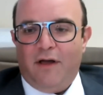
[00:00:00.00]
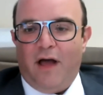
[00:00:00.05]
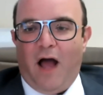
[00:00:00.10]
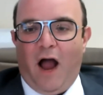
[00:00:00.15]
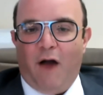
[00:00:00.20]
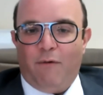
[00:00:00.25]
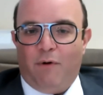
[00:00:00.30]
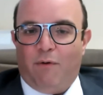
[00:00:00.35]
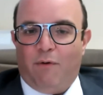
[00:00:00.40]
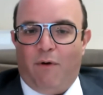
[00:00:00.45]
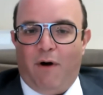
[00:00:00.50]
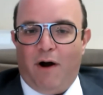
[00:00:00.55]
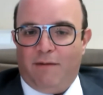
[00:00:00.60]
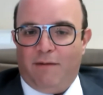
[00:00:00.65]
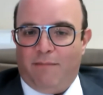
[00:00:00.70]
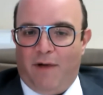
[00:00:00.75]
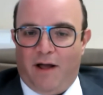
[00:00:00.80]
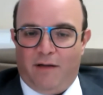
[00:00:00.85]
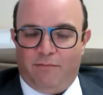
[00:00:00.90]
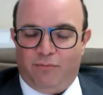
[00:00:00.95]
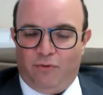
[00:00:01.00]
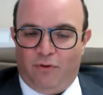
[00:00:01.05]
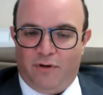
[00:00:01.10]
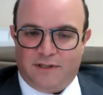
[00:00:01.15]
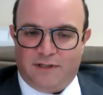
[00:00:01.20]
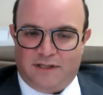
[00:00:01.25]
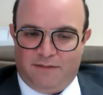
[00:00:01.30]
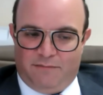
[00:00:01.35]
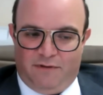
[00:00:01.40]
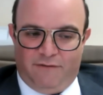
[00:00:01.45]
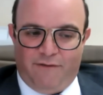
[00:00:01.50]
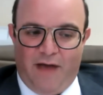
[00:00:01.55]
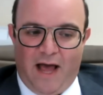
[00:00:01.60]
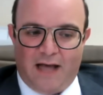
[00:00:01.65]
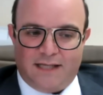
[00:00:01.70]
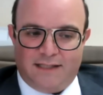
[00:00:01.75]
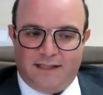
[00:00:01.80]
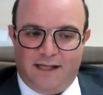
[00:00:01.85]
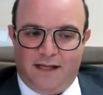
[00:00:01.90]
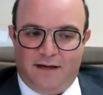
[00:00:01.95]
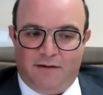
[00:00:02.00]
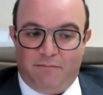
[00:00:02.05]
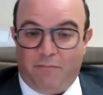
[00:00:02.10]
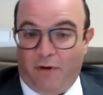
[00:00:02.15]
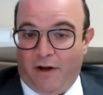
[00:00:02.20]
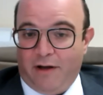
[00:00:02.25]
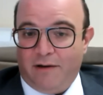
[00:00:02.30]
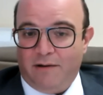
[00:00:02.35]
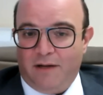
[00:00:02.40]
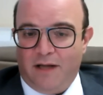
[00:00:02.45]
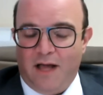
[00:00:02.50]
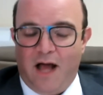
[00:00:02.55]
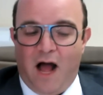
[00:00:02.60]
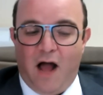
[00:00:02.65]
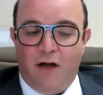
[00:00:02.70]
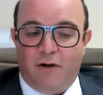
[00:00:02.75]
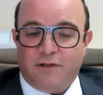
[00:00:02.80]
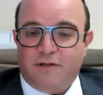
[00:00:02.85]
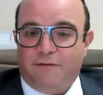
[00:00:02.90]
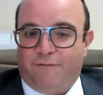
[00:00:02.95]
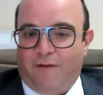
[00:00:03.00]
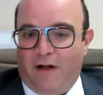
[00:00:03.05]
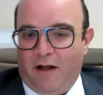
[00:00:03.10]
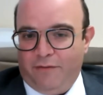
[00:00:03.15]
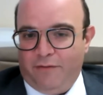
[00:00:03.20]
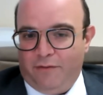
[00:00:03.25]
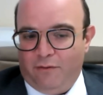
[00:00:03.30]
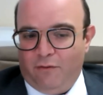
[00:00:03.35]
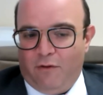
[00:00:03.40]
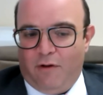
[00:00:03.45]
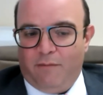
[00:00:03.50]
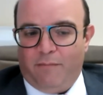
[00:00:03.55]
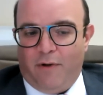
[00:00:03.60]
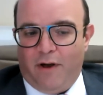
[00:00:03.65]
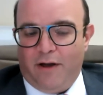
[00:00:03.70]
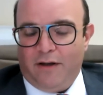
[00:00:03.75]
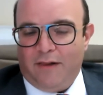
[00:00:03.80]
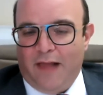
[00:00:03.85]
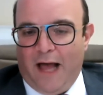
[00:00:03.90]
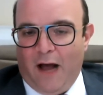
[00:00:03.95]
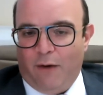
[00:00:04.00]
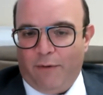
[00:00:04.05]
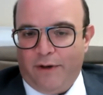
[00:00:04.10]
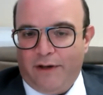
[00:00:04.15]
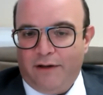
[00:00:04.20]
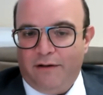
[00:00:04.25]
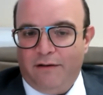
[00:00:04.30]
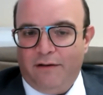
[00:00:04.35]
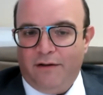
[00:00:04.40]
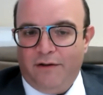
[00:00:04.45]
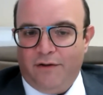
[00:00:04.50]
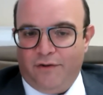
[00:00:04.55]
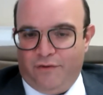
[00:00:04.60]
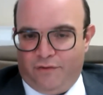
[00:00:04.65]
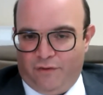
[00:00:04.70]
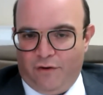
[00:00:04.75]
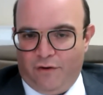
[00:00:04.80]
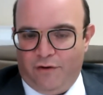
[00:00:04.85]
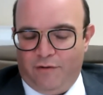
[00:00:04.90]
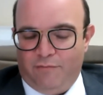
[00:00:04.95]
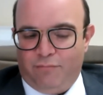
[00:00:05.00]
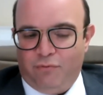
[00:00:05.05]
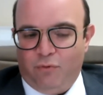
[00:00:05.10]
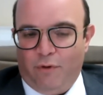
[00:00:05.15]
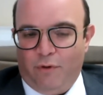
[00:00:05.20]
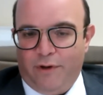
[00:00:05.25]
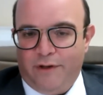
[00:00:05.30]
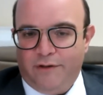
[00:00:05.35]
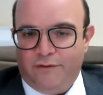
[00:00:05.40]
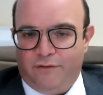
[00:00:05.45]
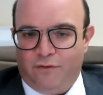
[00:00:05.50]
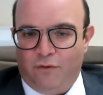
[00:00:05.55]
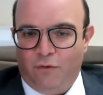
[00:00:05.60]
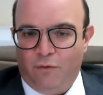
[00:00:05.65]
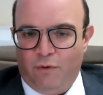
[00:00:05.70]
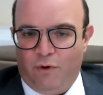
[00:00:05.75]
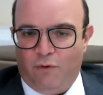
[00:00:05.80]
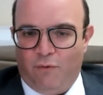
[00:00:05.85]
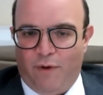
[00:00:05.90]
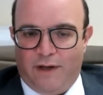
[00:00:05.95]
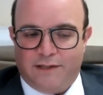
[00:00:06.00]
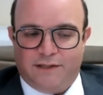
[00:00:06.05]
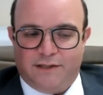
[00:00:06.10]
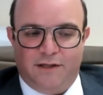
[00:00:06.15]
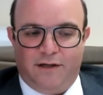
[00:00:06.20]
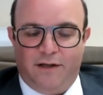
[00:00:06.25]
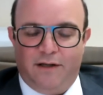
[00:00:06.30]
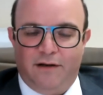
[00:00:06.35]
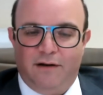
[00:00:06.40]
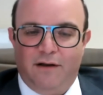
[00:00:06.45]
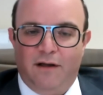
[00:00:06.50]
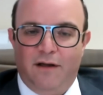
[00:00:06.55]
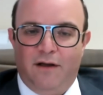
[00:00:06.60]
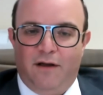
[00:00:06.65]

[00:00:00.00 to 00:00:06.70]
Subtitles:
I required my employees to be vaccinated, but I also followed the law by allowing certain employees who requested it,